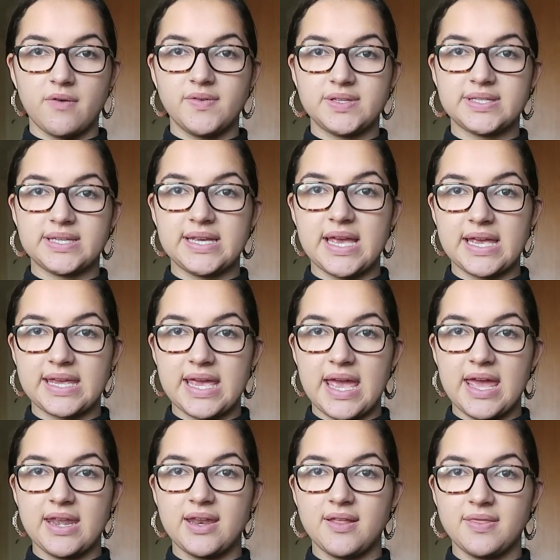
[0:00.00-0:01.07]
Obviously,
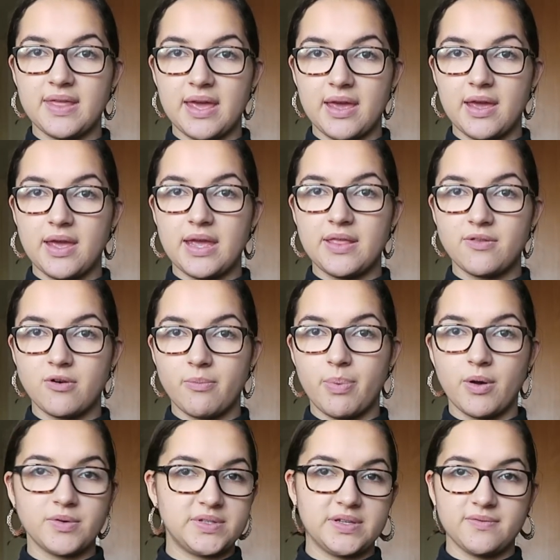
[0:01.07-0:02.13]
again, they're in the
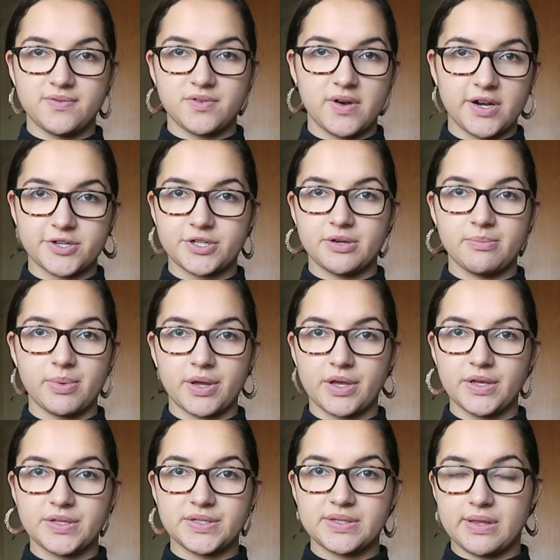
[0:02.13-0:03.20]
repulsive direction
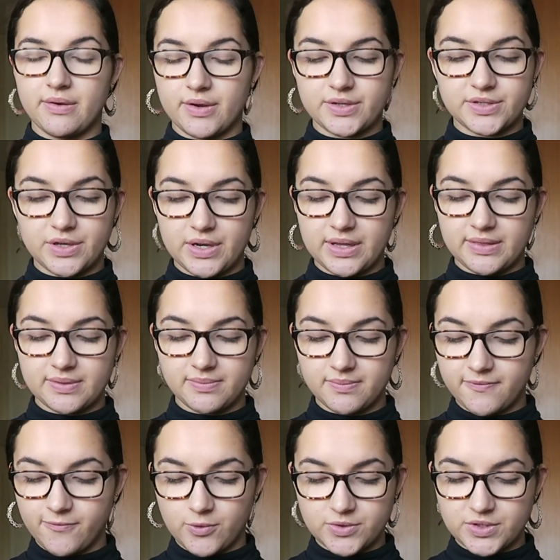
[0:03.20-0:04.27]
because they're exerting
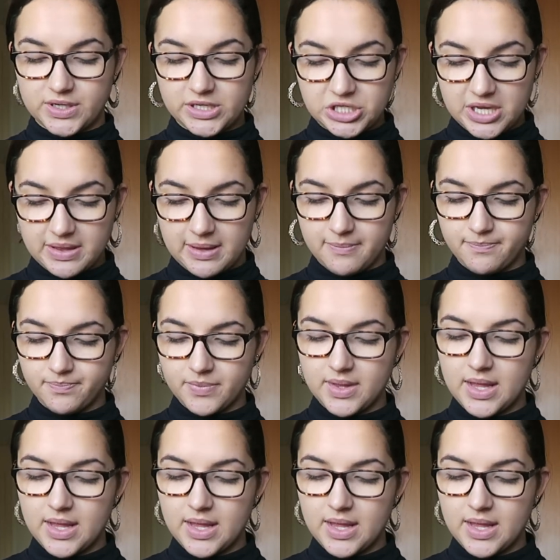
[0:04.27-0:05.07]
force on each other.